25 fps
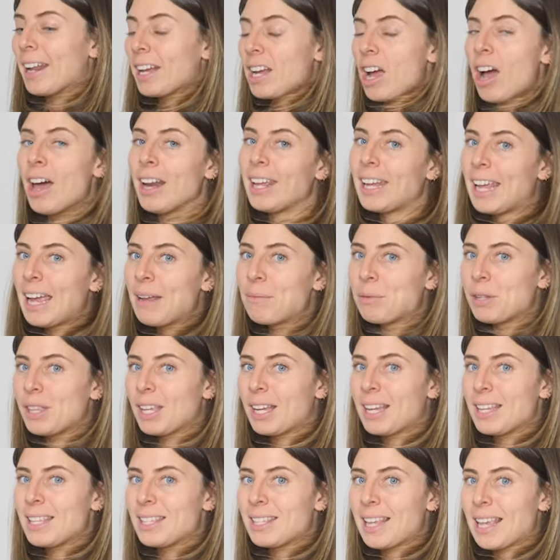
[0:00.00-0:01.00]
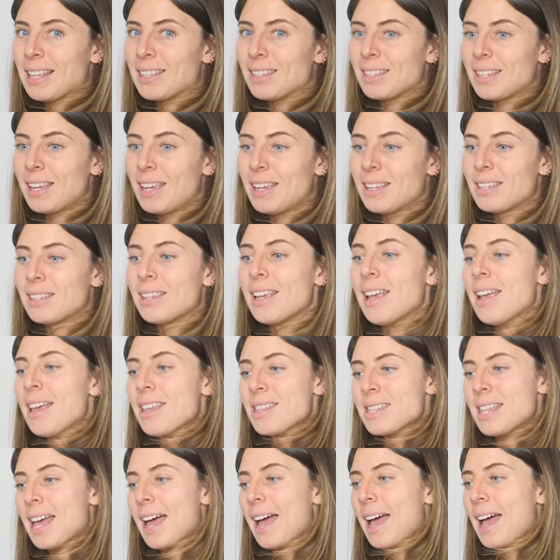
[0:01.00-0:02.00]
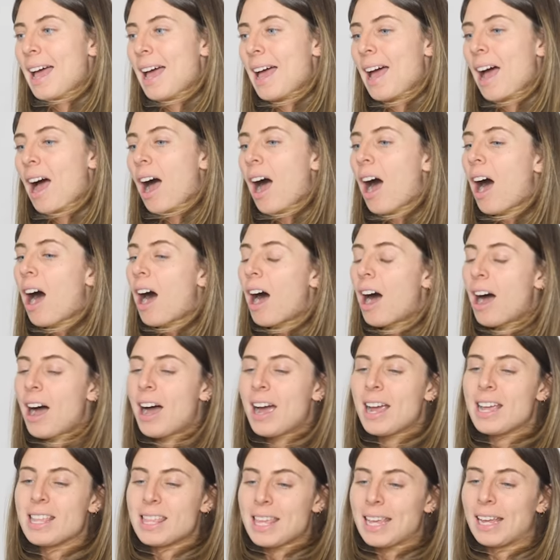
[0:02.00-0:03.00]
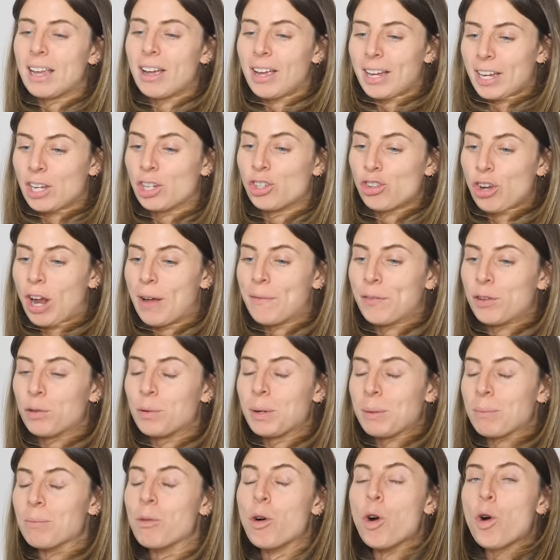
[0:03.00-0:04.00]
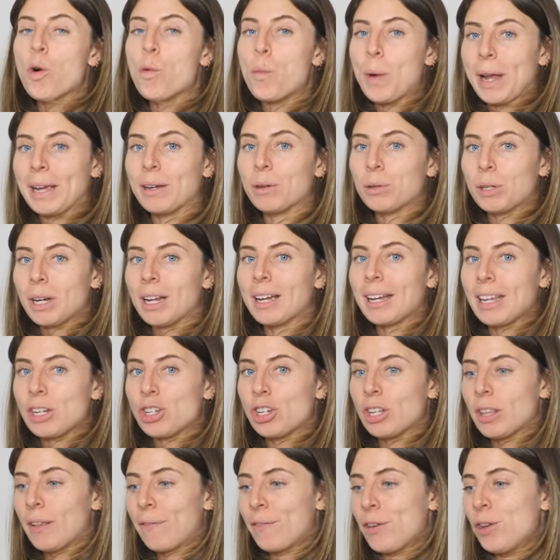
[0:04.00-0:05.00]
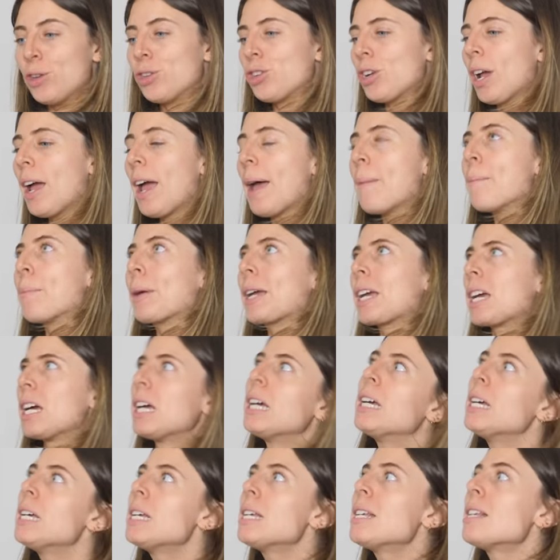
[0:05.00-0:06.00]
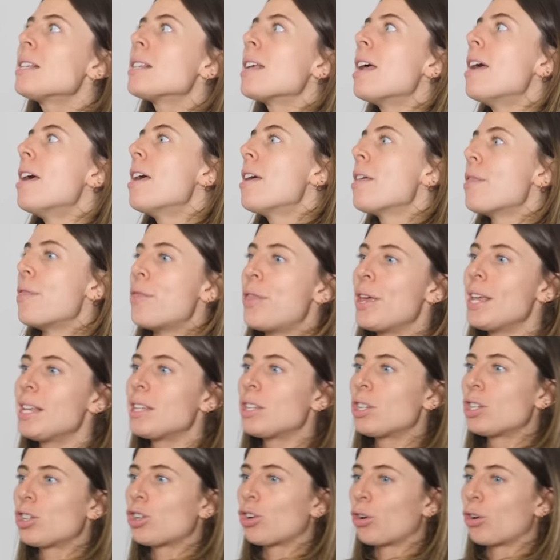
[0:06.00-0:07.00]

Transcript: and I kind of came to the consensus that I think I can travel with more wheeled luggage in the future, and because this